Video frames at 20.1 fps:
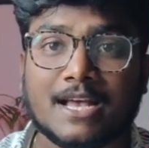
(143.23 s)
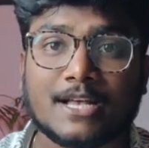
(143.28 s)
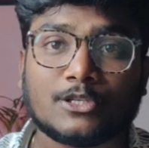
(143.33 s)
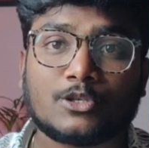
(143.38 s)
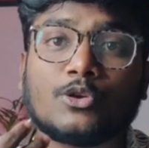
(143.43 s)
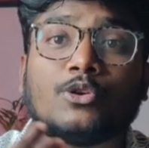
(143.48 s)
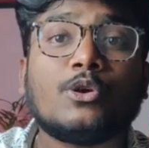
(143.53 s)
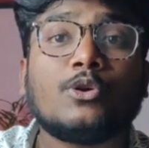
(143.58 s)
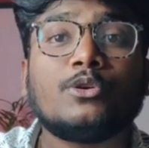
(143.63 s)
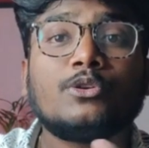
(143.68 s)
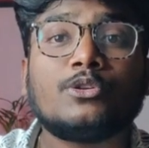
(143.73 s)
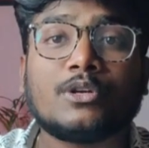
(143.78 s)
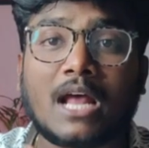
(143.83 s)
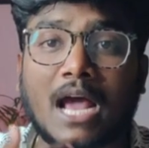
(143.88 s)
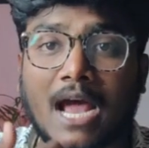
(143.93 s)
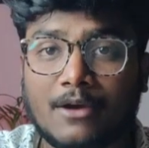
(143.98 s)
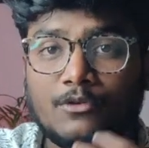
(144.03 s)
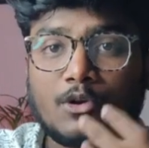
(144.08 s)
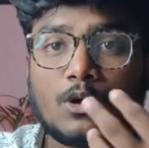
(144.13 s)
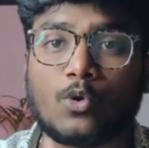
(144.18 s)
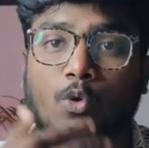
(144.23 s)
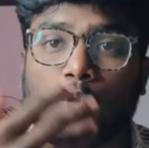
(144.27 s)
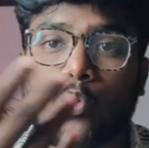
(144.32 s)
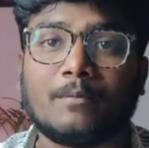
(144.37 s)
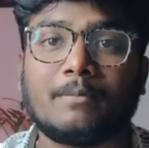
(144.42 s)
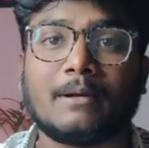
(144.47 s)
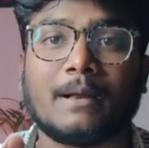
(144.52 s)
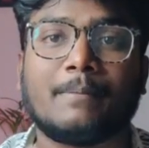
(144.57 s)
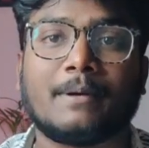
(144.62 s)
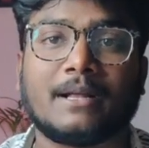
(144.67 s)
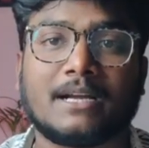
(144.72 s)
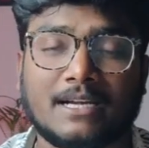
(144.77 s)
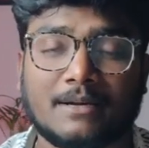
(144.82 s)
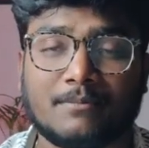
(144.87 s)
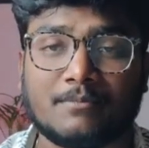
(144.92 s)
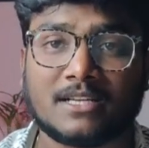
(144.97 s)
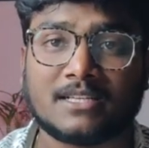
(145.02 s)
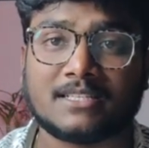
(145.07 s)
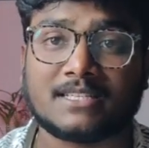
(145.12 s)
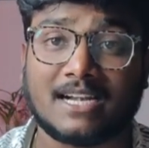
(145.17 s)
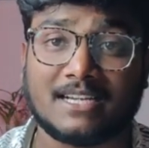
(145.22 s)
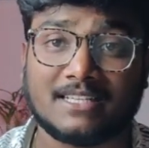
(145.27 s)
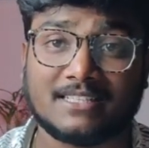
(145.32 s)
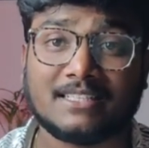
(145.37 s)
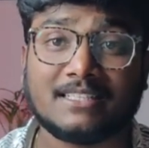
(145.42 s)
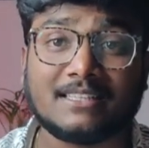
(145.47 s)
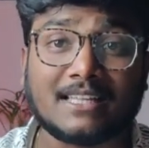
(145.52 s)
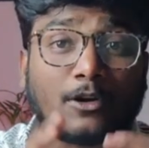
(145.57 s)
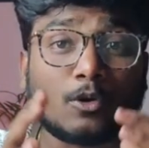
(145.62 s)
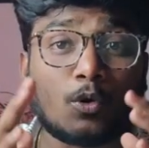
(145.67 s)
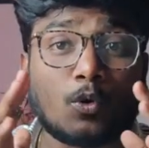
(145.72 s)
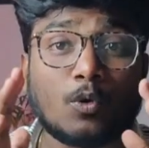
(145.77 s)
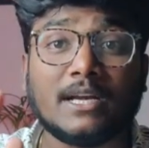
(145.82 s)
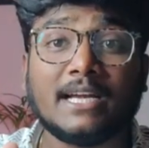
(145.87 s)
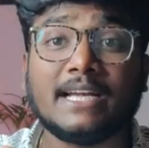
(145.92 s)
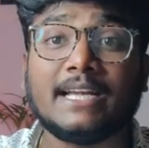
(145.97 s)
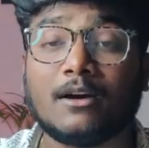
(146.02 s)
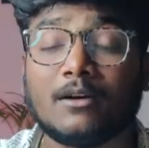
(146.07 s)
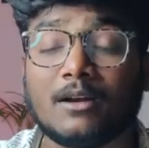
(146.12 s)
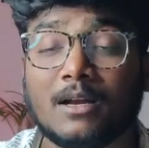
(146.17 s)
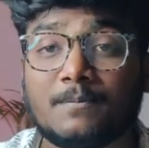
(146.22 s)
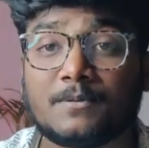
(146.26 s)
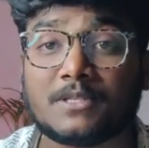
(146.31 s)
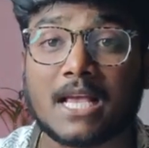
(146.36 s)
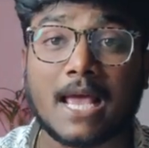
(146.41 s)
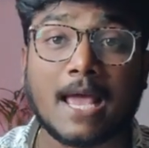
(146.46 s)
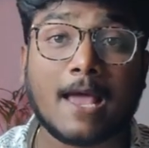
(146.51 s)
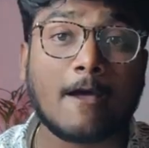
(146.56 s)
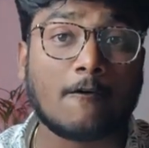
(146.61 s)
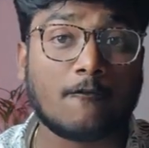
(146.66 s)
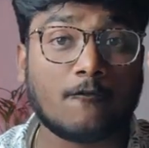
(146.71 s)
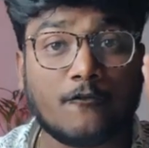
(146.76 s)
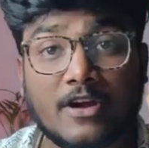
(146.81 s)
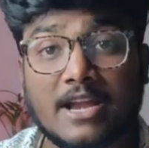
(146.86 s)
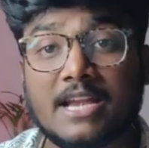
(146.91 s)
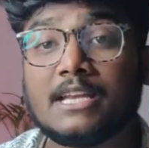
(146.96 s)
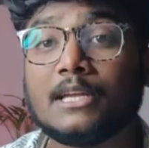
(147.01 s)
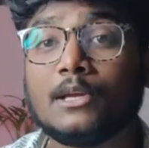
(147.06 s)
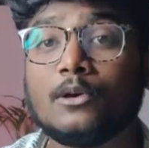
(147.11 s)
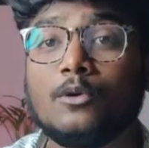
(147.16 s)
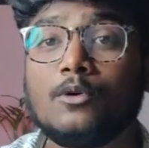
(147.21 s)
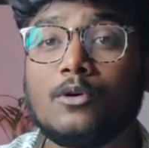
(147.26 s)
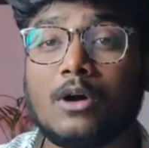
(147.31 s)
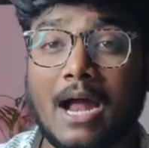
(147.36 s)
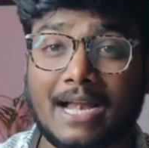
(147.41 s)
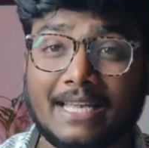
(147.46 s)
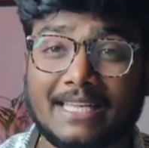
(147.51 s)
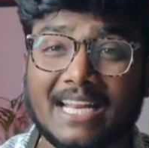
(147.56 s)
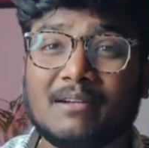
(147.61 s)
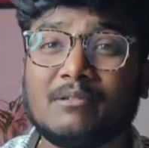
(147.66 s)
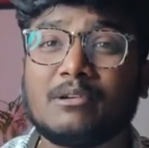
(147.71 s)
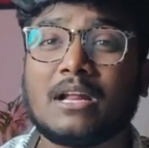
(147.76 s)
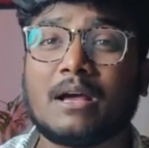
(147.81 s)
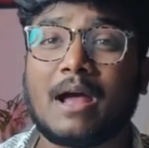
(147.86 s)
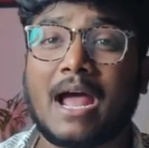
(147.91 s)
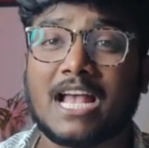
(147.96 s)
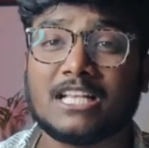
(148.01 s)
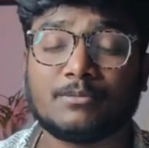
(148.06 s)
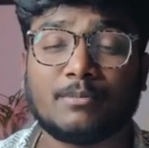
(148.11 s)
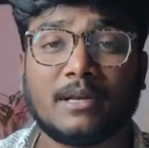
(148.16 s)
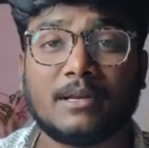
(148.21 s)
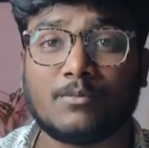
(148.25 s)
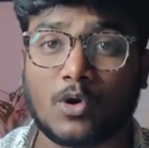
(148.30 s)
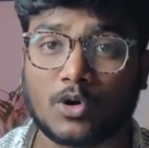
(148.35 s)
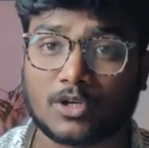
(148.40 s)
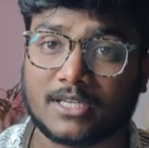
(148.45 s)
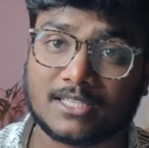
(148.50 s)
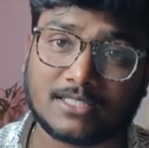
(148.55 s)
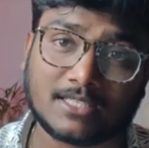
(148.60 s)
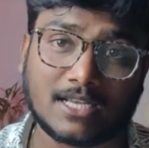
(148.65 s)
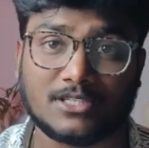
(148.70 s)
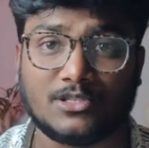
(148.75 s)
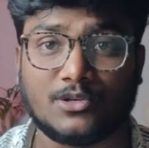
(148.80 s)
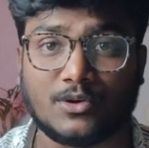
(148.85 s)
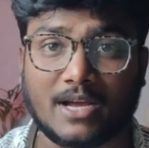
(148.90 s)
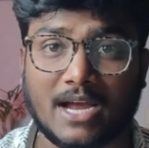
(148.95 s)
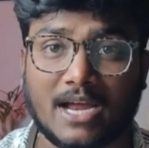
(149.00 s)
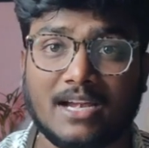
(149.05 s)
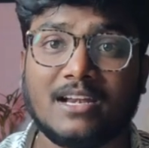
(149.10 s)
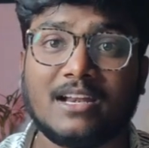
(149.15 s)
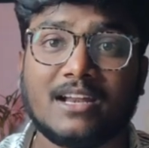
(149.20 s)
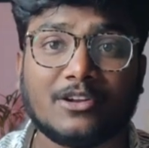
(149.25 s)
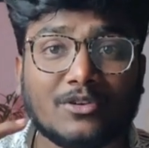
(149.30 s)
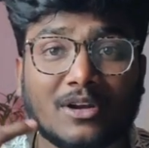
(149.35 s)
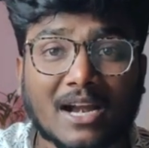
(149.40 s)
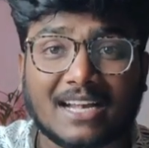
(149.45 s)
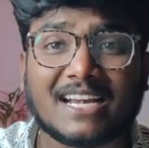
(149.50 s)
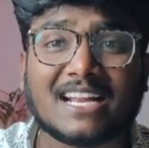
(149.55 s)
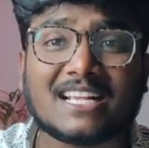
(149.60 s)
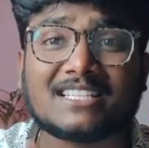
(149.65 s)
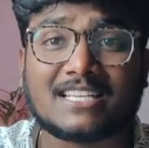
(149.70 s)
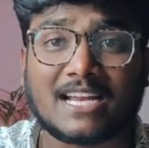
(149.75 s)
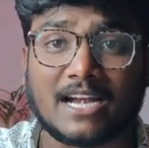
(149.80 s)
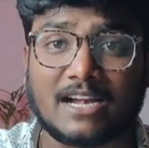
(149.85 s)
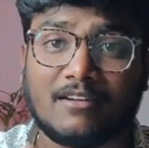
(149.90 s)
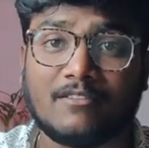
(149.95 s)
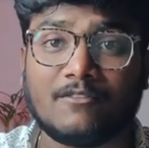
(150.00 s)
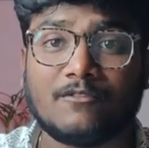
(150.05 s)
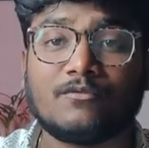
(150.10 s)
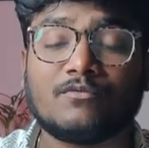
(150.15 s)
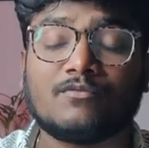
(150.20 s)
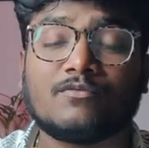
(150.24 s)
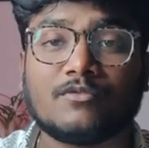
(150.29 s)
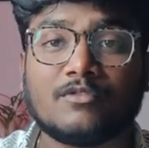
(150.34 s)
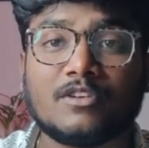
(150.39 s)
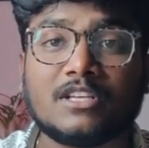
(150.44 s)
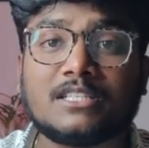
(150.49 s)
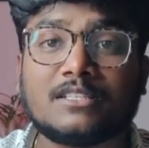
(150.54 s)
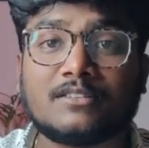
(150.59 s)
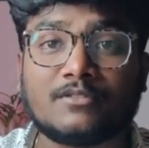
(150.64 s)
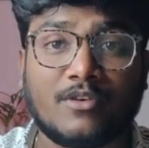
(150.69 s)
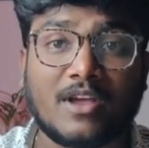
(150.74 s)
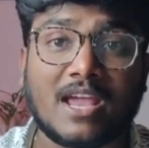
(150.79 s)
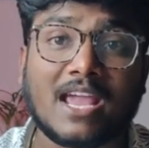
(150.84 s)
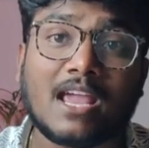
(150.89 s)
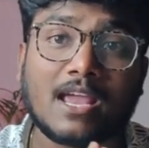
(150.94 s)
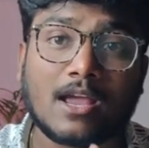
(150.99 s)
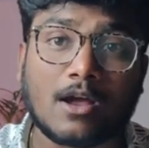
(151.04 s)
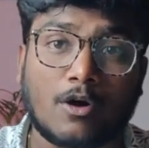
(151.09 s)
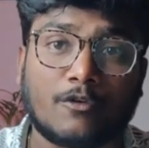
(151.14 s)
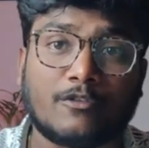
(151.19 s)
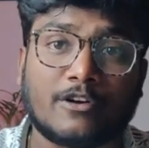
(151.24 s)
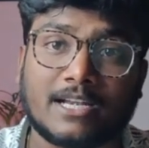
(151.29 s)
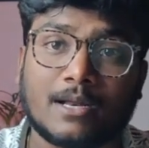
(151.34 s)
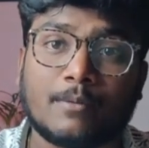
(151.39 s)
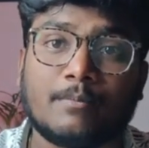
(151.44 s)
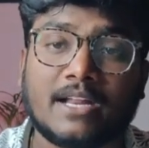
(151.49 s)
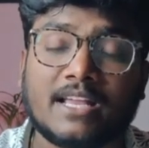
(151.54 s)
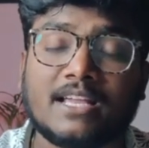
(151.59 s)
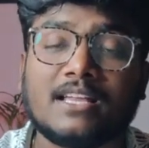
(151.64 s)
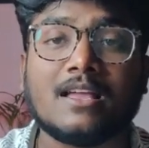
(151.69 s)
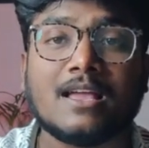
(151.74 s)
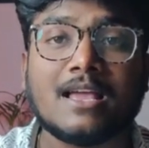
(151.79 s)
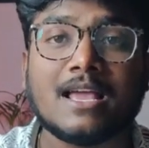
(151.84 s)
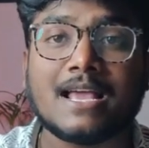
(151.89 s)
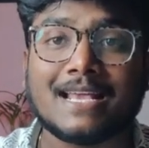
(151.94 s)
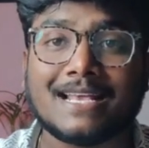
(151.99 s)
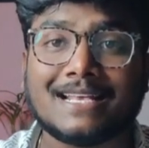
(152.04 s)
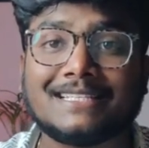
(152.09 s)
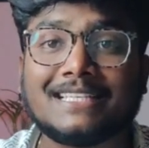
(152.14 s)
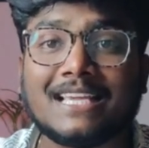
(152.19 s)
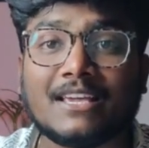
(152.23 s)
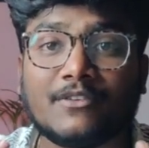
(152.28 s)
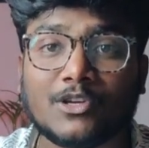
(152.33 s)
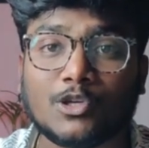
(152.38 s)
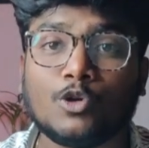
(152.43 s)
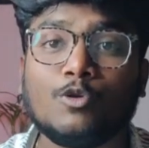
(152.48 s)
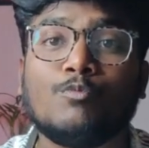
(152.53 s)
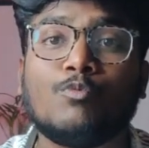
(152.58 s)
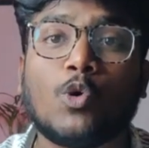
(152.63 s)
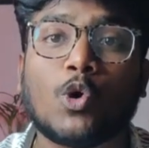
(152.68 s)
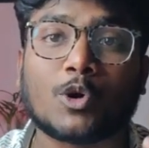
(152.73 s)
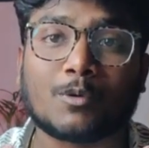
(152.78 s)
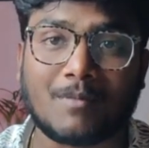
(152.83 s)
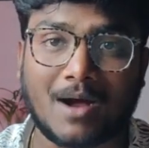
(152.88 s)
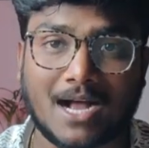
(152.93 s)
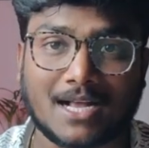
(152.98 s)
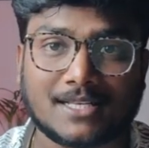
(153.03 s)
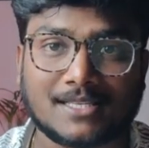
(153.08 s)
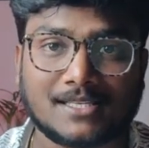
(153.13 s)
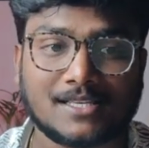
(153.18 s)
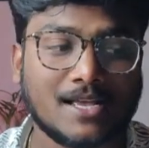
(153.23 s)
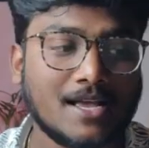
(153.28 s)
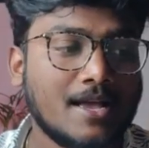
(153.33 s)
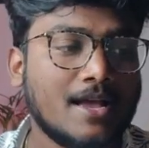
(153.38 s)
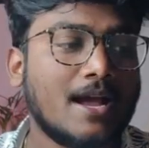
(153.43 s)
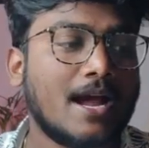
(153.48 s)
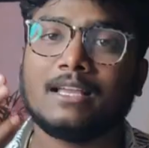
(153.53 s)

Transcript: So you should have your own paper attempting strategy that only develops when you attempt as many mock tests as you can. You'll understand which way of attempting is giving you more marks.